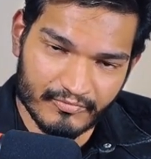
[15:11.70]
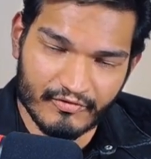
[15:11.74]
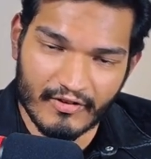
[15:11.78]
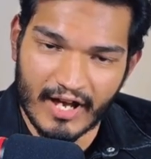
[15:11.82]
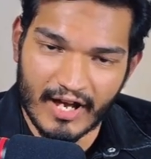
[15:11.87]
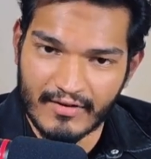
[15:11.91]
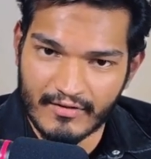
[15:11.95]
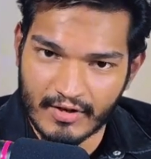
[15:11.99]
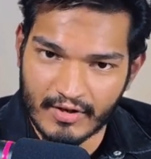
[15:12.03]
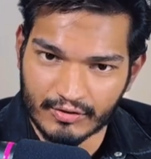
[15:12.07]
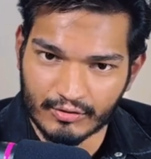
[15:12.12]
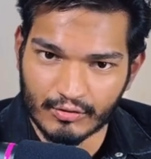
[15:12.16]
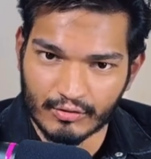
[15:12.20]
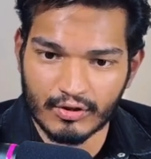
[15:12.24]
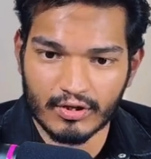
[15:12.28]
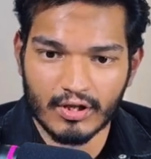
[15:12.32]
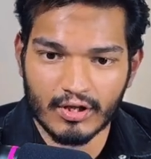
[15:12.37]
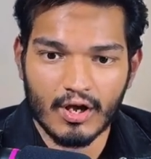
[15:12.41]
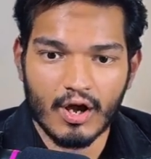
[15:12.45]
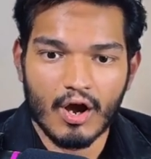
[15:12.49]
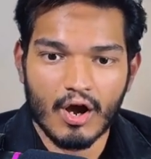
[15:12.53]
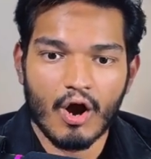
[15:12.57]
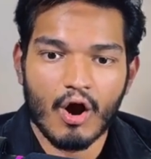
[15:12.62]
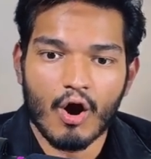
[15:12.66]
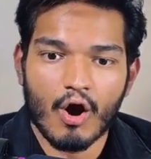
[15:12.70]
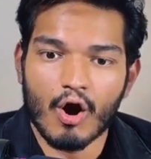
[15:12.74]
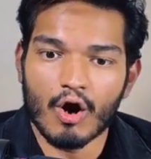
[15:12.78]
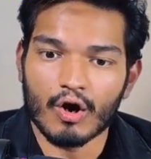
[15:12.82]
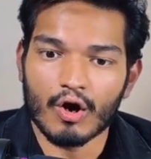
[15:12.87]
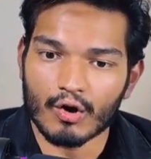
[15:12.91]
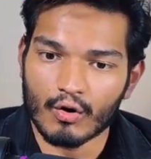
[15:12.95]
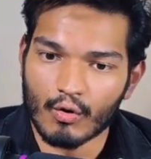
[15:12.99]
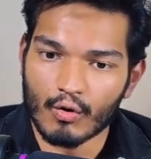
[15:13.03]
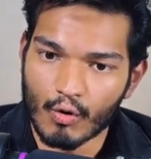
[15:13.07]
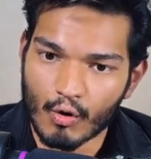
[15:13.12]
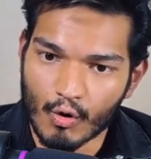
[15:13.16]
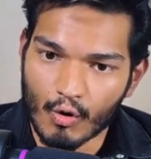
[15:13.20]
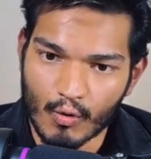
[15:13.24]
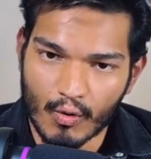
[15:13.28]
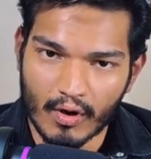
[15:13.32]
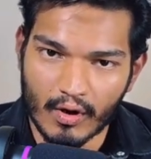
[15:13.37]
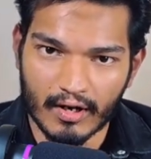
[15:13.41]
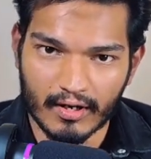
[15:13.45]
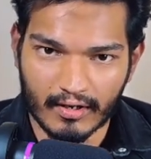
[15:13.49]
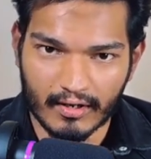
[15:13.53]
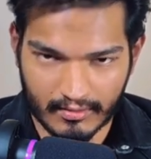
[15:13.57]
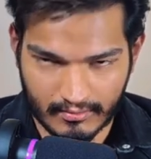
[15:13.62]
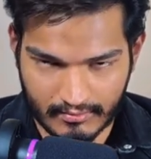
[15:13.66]
5 years old or
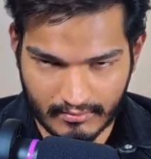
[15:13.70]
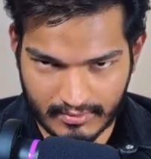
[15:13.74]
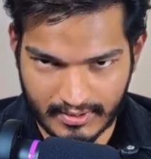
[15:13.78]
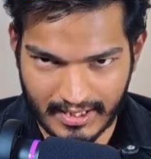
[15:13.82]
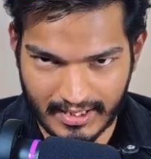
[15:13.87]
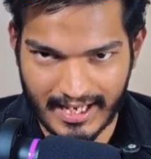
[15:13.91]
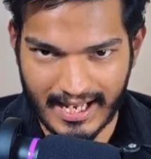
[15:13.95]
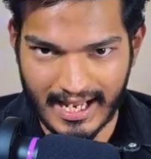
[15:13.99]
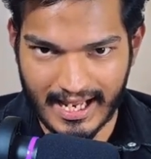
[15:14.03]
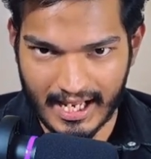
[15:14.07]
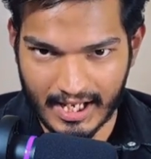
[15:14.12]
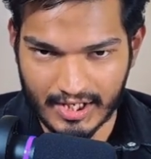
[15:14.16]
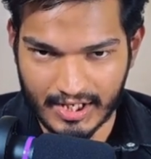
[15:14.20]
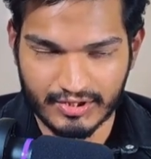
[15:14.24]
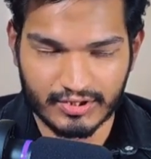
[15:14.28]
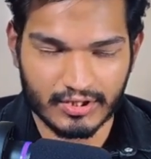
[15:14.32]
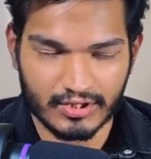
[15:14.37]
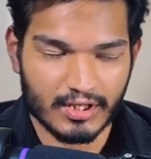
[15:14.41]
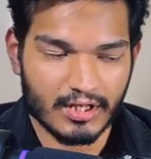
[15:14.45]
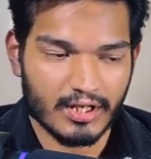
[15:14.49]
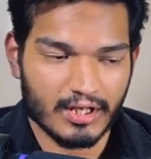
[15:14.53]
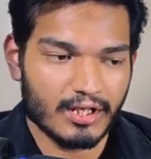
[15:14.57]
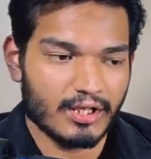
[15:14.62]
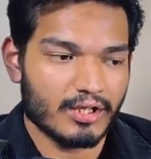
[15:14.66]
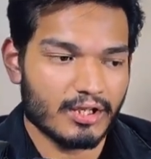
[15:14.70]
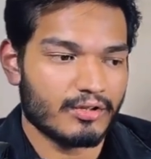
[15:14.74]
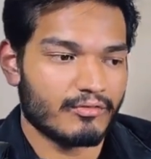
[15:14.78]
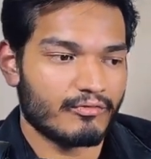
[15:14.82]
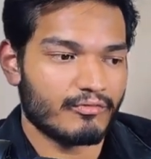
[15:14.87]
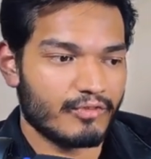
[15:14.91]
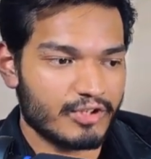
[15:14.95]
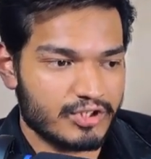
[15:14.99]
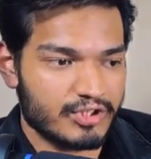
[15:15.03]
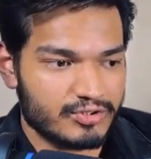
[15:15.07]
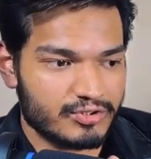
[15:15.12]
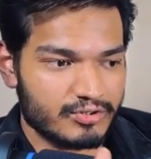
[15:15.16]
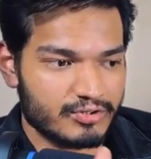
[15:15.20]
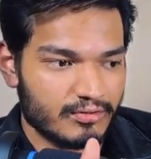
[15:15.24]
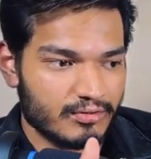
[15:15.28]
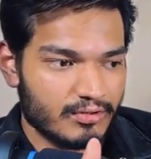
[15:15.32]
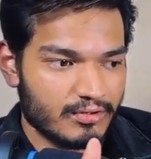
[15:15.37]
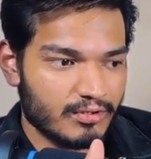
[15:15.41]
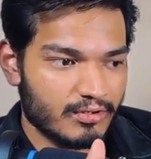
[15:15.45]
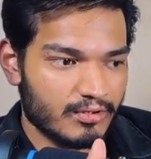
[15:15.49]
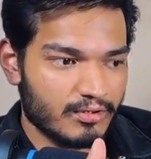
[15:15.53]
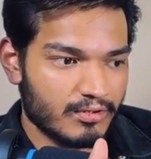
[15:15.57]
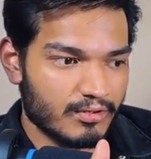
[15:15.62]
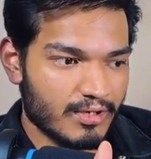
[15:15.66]
over the age, which
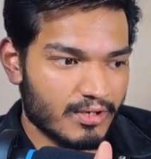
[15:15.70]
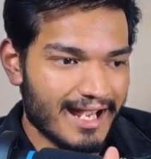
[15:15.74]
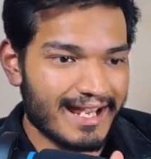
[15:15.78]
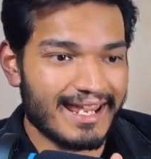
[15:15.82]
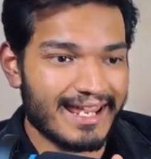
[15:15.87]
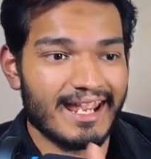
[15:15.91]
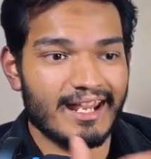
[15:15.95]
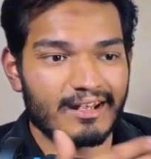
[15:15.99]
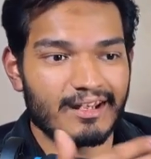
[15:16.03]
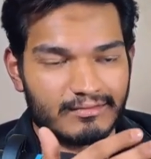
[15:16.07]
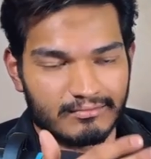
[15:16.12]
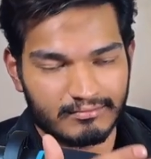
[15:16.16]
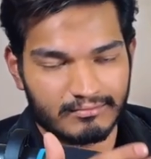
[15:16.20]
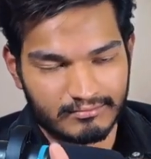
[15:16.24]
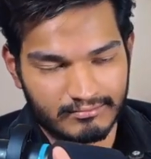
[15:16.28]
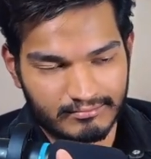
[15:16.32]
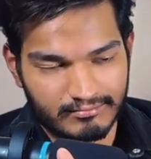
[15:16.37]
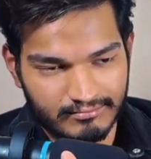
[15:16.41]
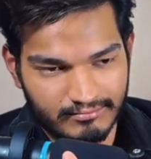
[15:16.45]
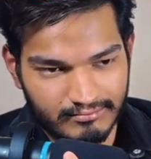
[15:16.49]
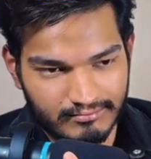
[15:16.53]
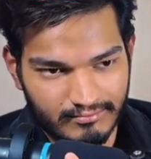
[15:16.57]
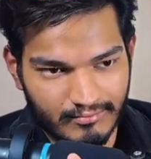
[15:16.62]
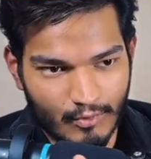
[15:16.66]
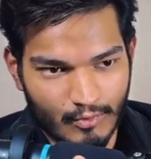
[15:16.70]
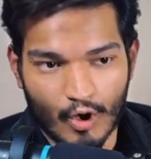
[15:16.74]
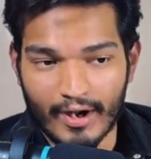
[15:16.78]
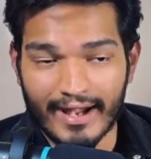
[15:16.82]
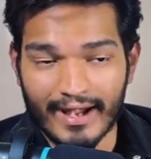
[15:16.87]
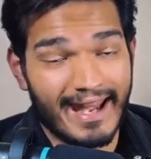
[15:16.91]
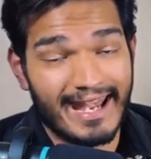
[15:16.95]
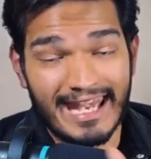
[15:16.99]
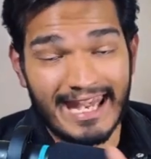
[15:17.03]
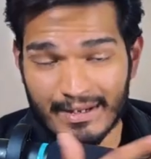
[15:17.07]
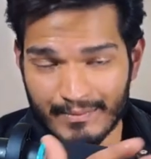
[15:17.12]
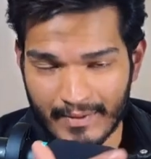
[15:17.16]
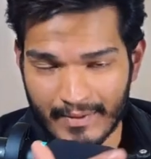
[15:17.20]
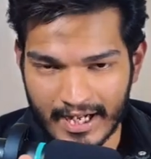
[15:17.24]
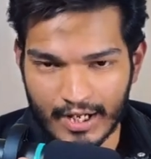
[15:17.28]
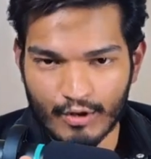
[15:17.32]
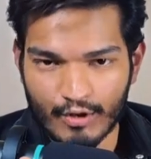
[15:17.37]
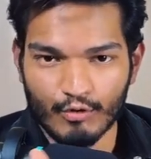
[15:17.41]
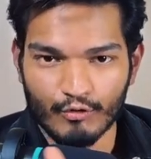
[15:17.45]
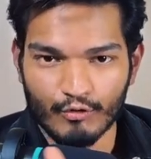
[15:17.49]
again, or anybody